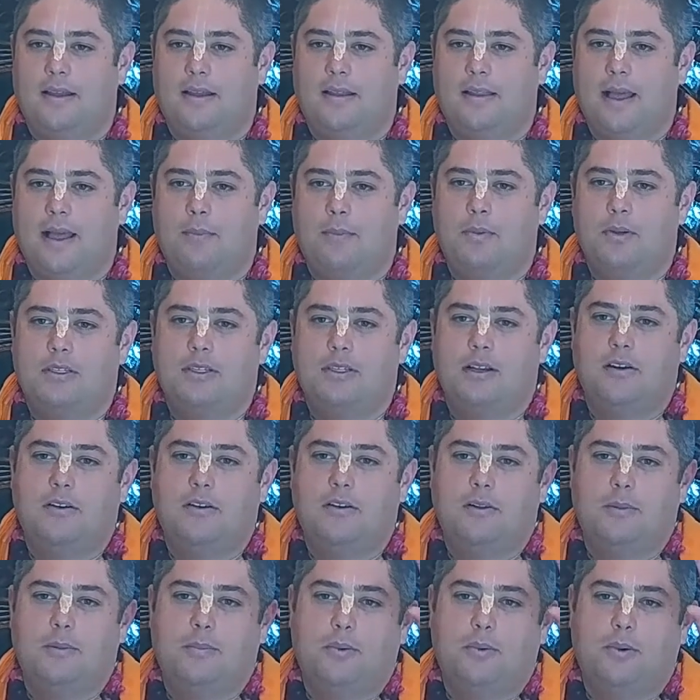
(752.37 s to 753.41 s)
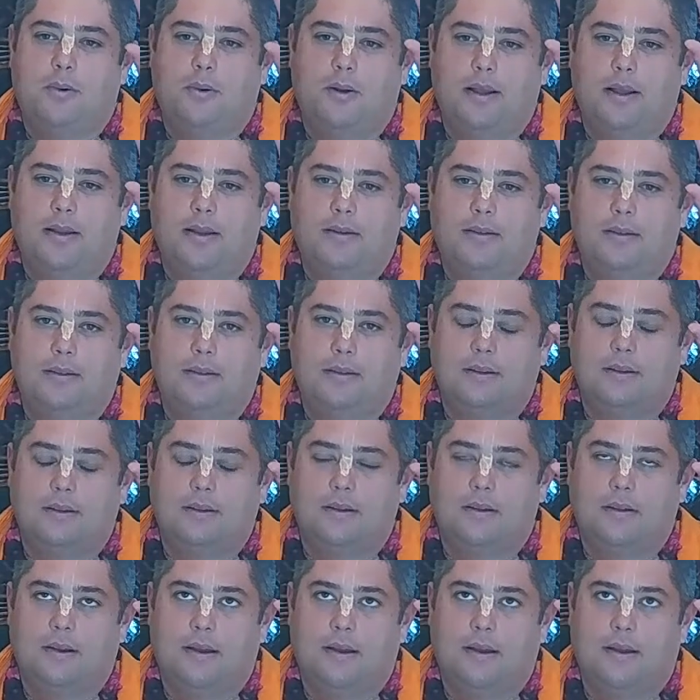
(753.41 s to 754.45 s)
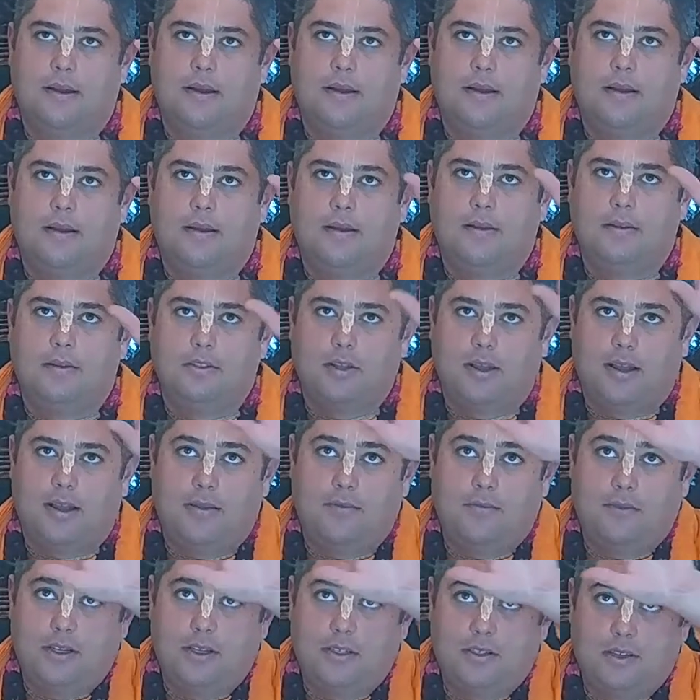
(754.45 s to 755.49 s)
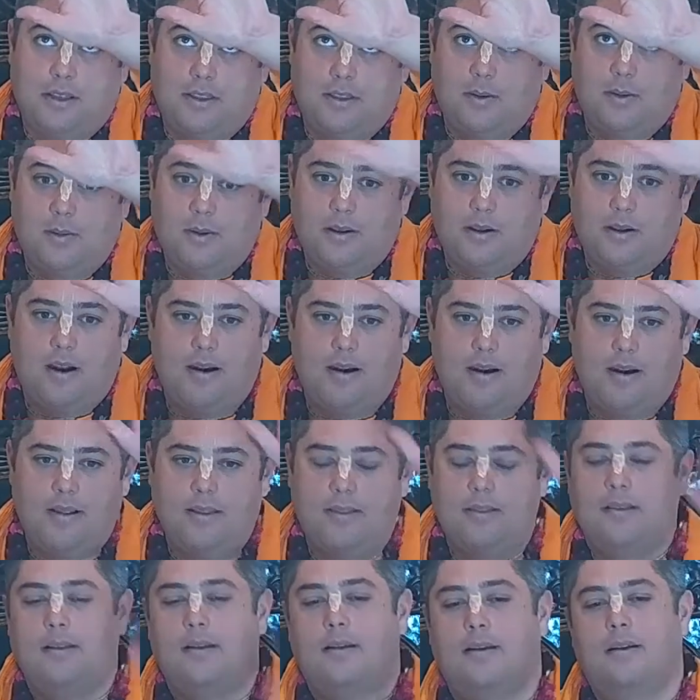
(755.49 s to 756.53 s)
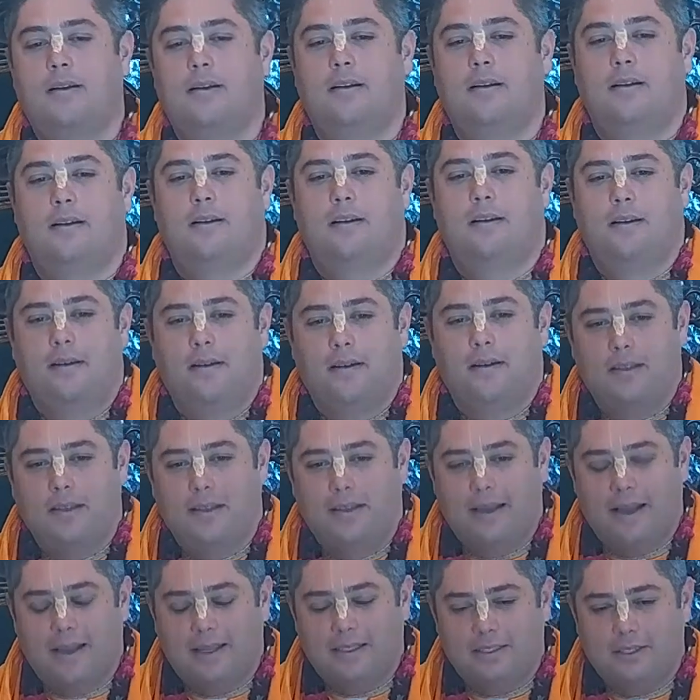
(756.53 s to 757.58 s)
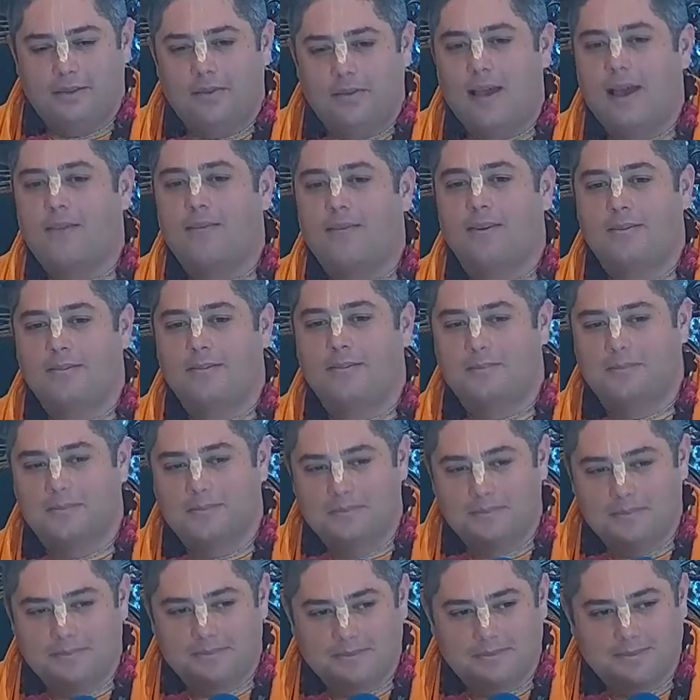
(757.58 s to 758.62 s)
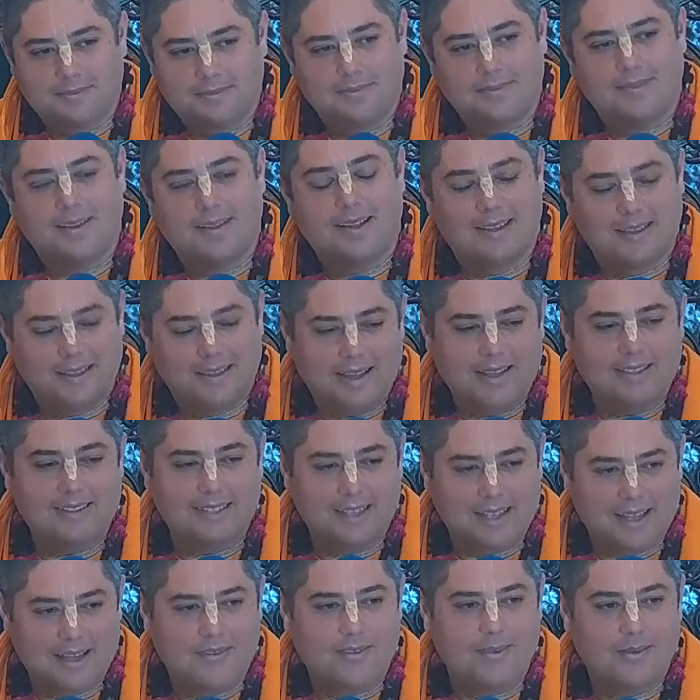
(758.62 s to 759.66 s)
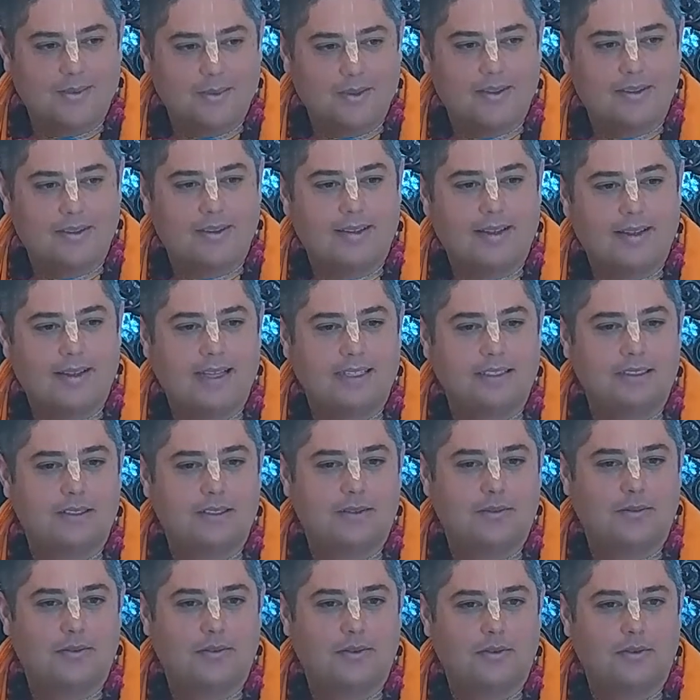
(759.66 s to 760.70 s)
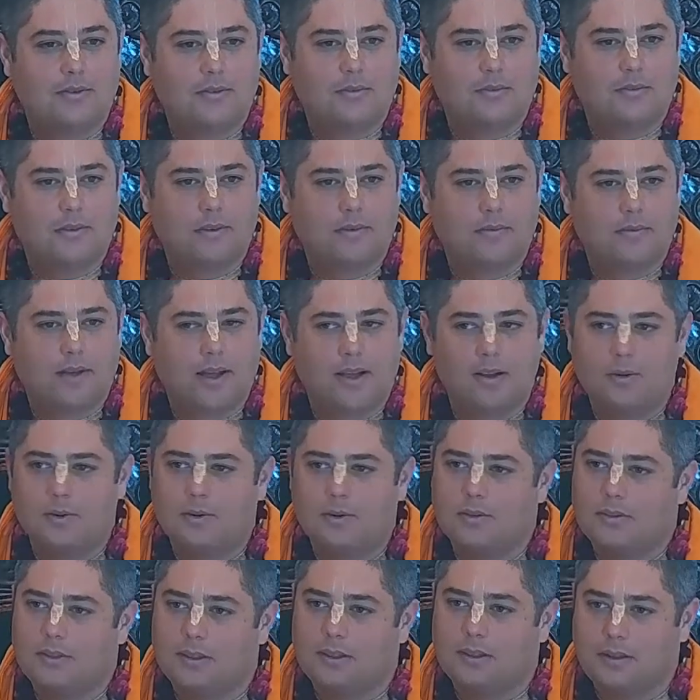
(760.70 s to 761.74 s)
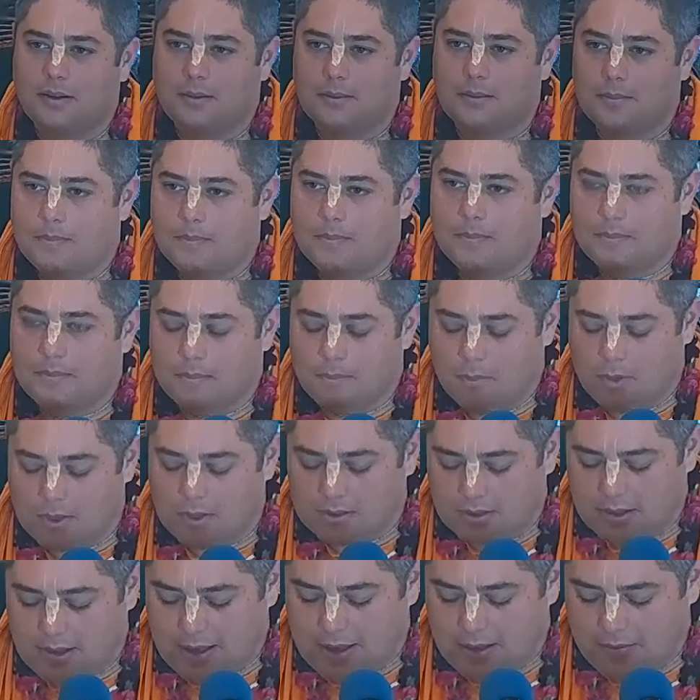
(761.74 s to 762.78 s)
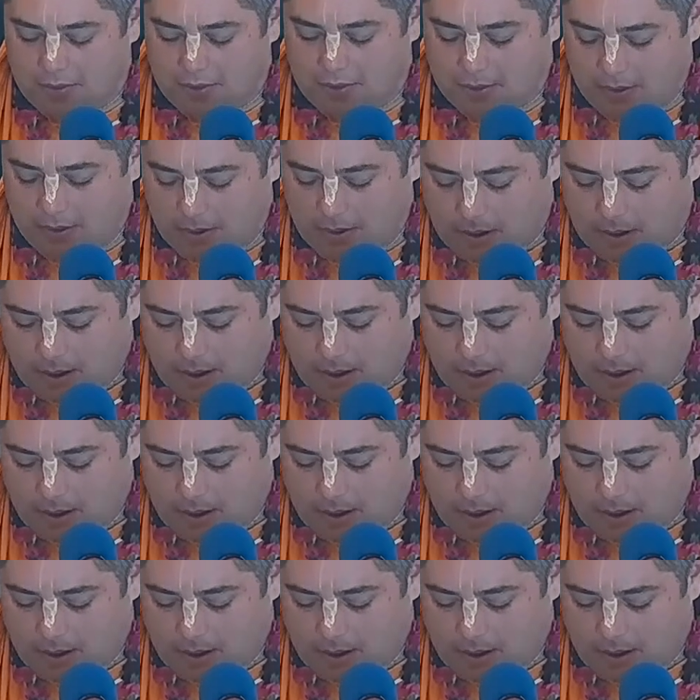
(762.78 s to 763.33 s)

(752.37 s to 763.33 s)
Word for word: in that particular point, uh, Jaya and Vijaya, they're regarding the the gates of heaven, not the gates of heaven, but the gates of Vaikuntha, wasn't heaven,